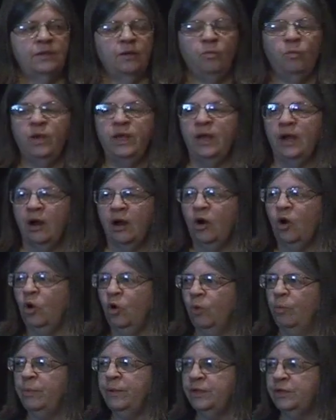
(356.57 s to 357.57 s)
that we are
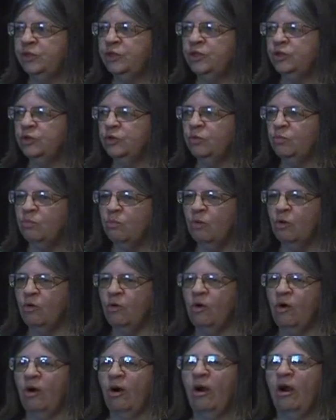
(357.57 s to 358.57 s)
open to
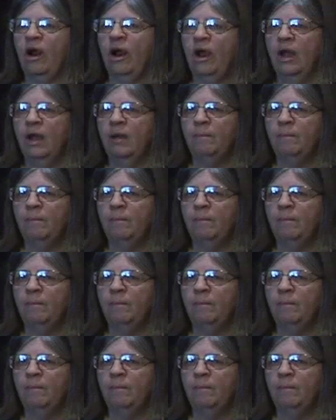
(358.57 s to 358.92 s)
more